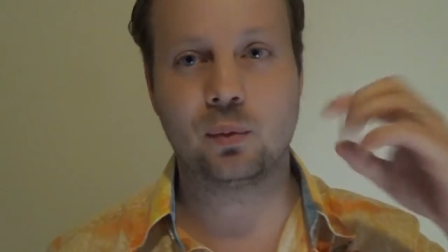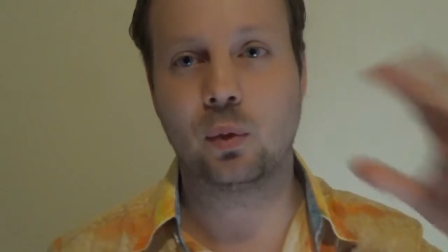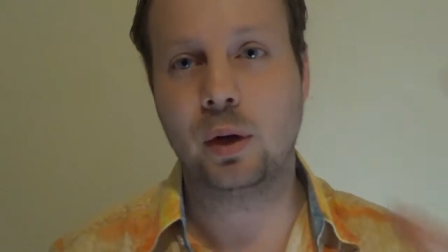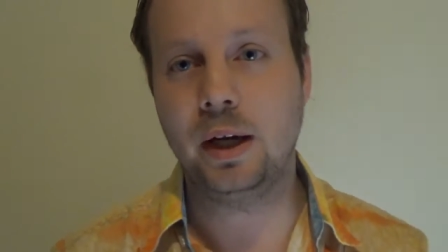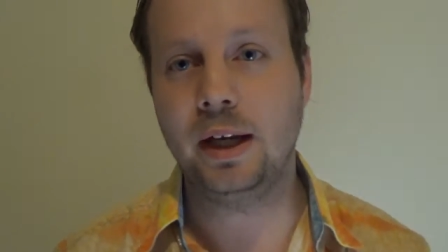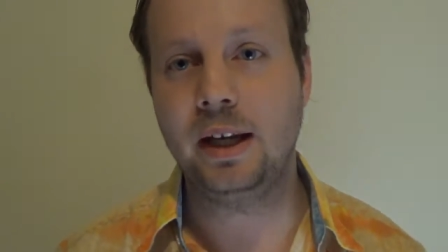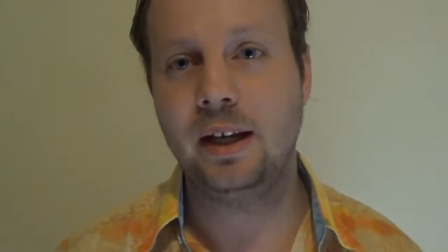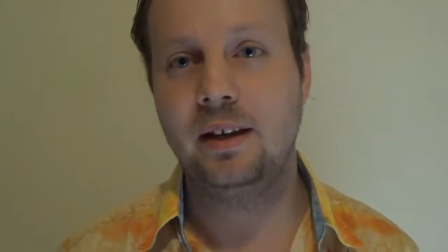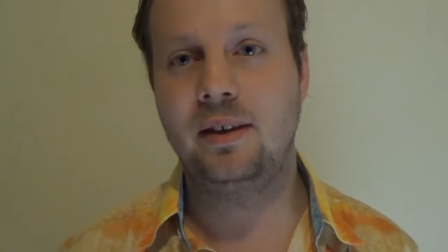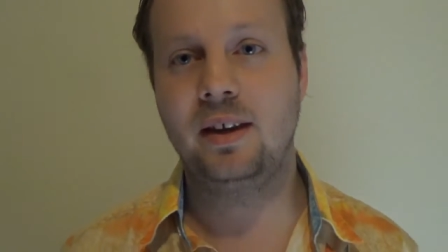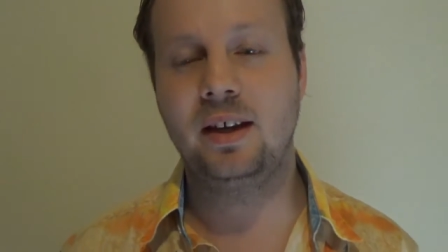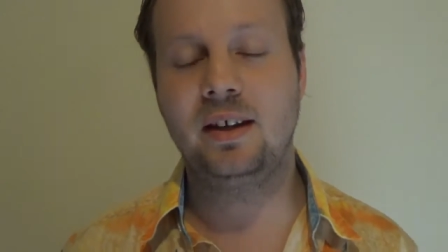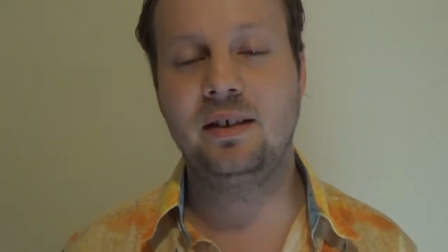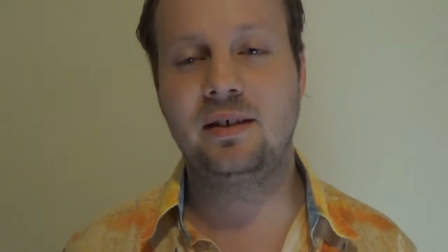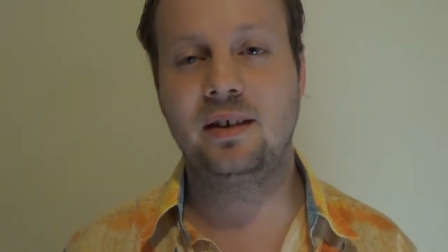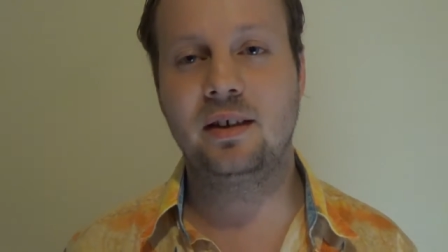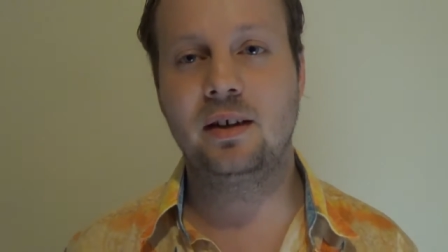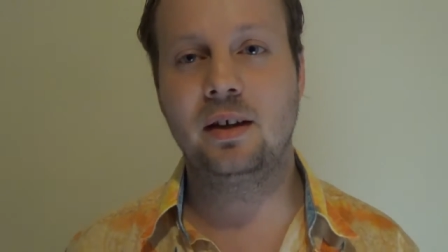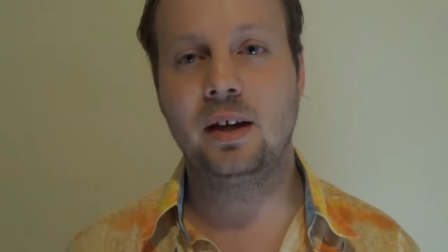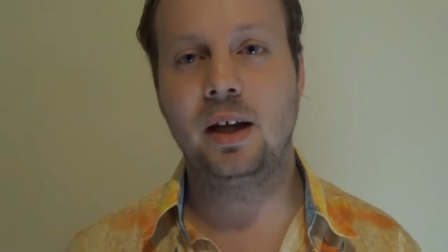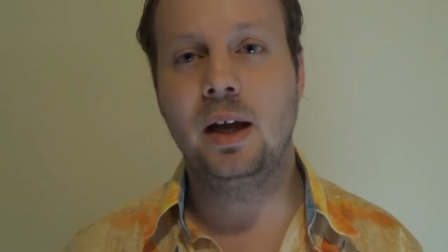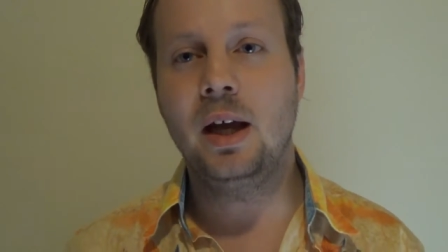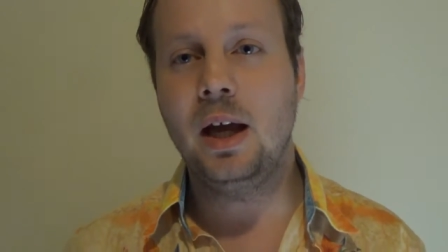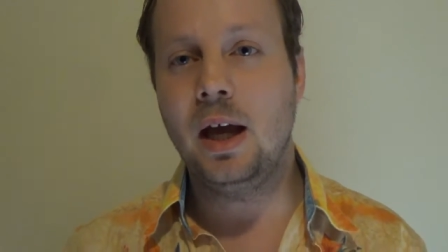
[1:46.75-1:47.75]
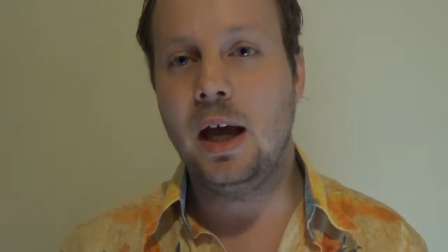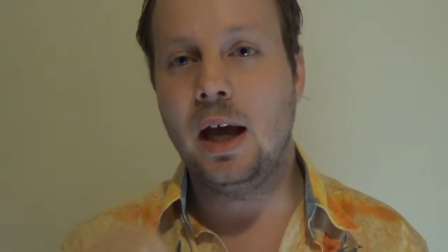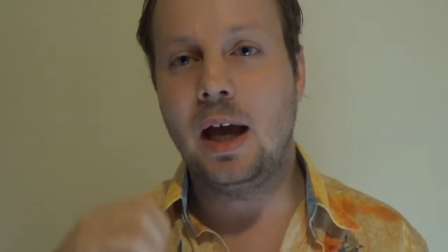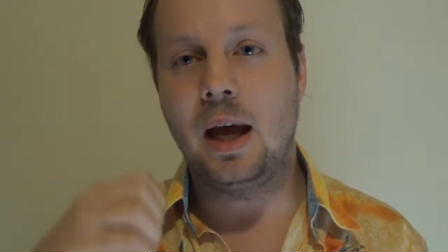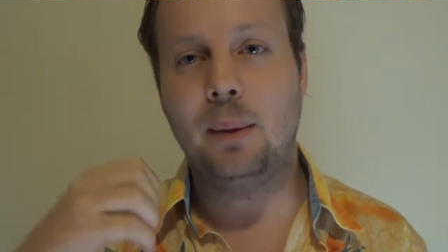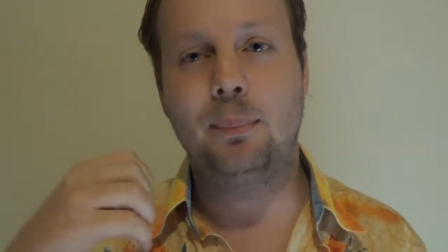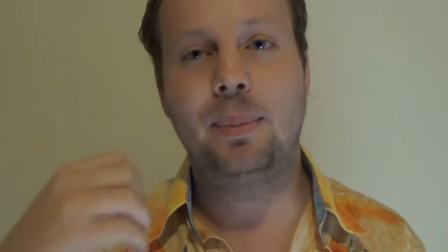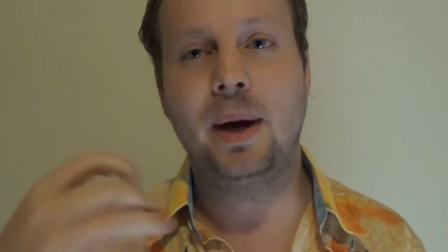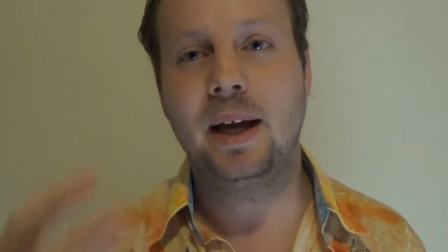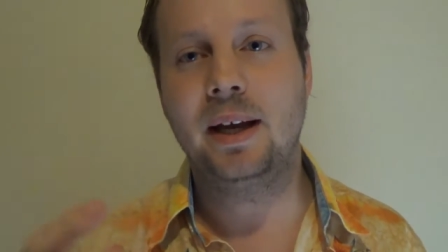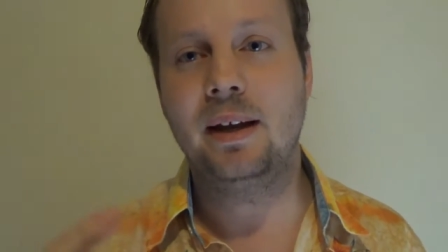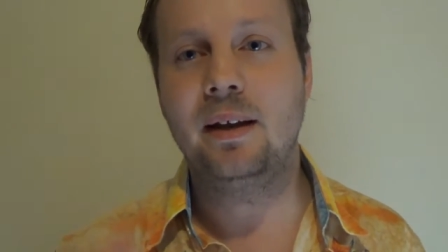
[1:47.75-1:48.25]
reading things in it,
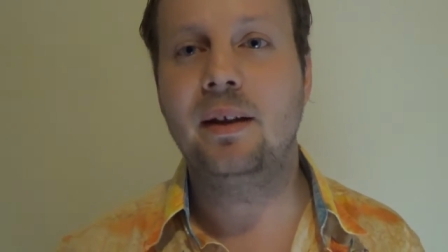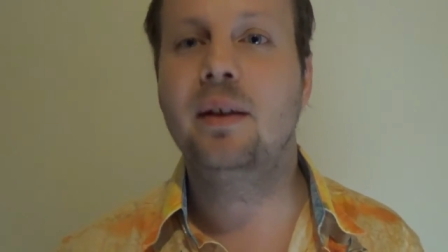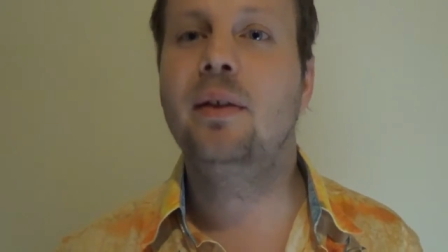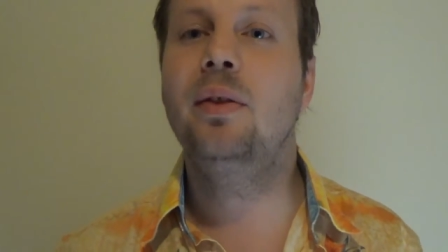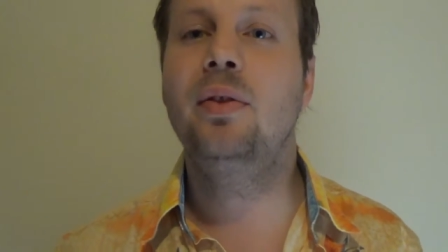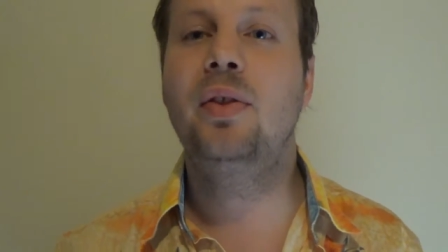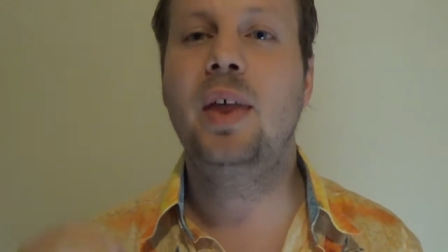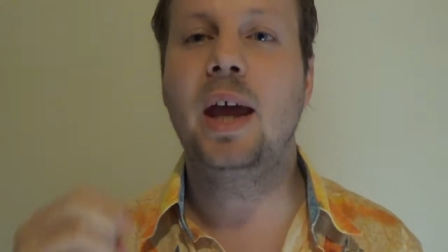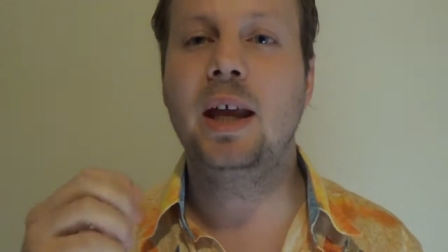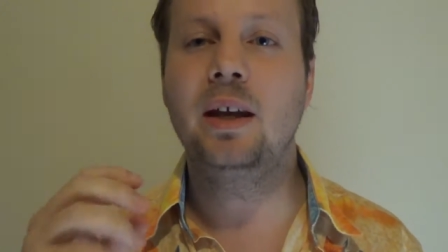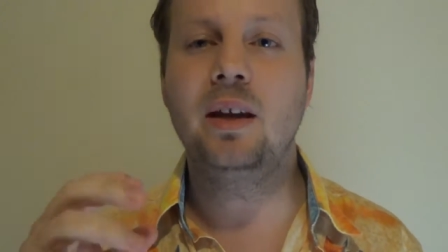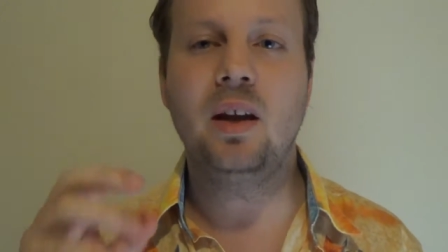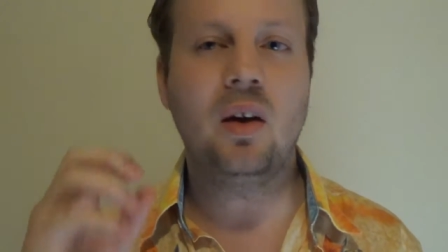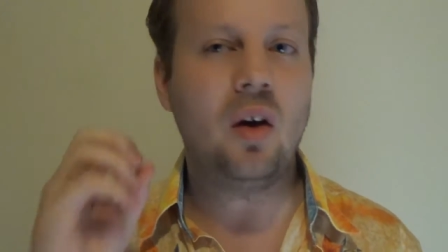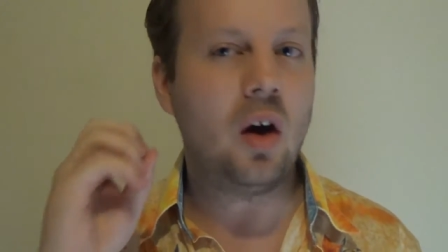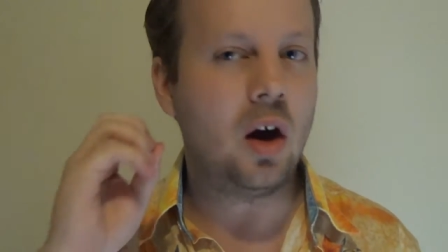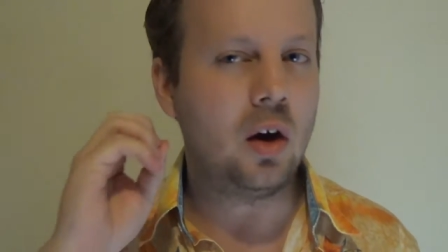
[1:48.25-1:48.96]
but then